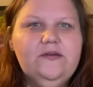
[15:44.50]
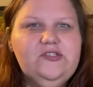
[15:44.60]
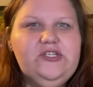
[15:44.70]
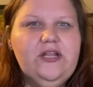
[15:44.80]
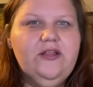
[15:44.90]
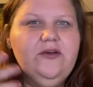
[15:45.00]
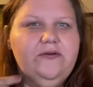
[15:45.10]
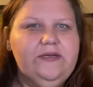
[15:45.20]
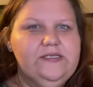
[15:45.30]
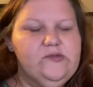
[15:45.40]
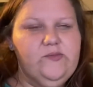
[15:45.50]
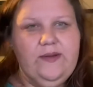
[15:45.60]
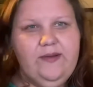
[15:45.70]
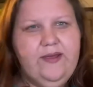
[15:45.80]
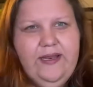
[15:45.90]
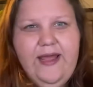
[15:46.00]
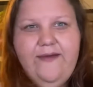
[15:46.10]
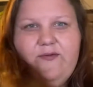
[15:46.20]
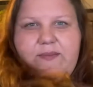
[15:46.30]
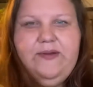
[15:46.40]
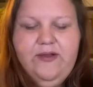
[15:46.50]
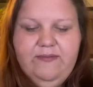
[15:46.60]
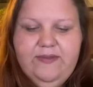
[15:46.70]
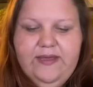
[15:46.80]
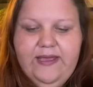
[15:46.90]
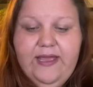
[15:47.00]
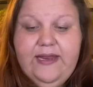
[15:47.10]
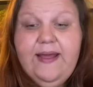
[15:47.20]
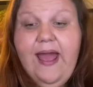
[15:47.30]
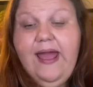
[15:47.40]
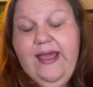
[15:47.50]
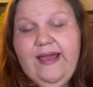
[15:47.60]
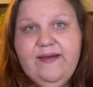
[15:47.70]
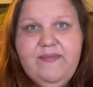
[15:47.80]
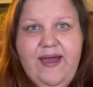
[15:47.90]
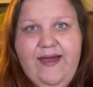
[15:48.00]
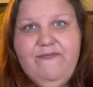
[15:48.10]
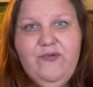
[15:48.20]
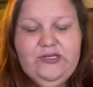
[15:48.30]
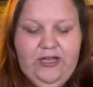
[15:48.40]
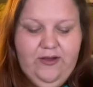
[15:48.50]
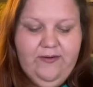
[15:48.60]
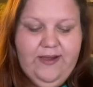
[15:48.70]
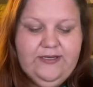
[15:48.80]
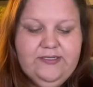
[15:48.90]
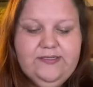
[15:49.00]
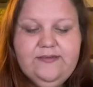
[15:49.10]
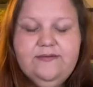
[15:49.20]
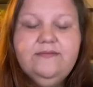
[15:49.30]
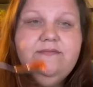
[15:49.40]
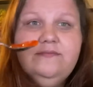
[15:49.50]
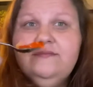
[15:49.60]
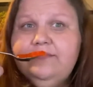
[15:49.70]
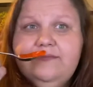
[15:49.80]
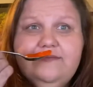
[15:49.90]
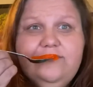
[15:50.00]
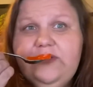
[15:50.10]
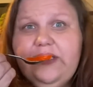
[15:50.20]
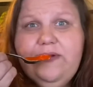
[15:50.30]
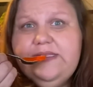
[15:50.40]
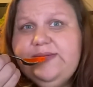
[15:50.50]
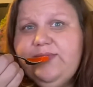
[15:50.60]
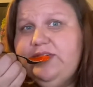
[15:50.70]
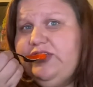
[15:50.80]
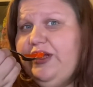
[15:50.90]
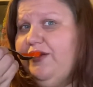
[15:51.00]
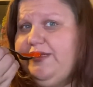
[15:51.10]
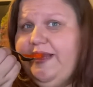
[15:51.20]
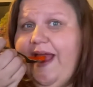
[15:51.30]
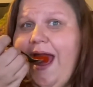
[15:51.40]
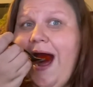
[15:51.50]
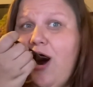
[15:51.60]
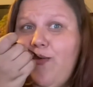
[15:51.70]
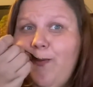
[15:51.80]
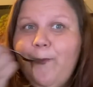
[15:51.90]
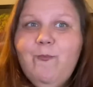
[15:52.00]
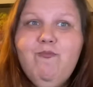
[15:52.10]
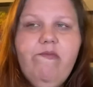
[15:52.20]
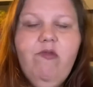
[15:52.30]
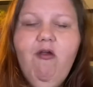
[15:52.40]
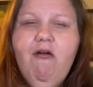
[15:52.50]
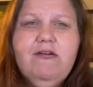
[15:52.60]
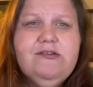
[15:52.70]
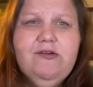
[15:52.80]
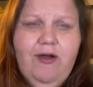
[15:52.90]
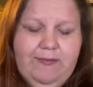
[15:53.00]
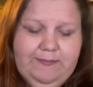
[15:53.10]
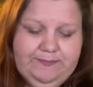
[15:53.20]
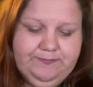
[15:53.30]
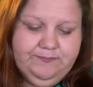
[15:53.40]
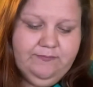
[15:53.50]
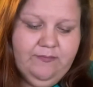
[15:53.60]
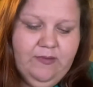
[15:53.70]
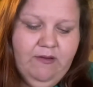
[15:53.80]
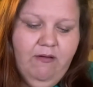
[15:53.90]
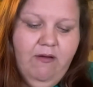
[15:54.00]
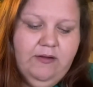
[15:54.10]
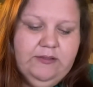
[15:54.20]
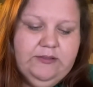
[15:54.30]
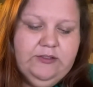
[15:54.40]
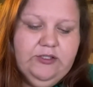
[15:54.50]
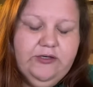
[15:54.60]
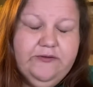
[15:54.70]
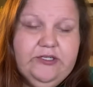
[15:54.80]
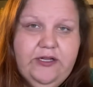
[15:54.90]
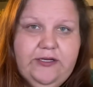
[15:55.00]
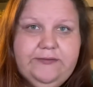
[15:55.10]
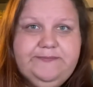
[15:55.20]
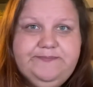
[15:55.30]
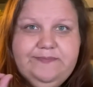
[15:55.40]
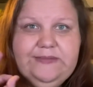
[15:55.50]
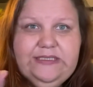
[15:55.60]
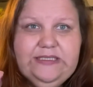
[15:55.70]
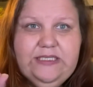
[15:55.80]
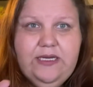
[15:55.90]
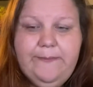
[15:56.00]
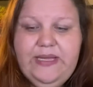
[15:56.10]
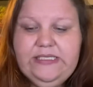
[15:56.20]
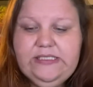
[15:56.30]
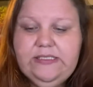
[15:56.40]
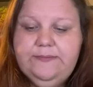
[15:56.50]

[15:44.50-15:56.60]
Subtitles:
Jello and heavy whipping cream thing, and I have more Jello. I just really wanted some orange Jello today. Oh, so good. True for Jello. Mint.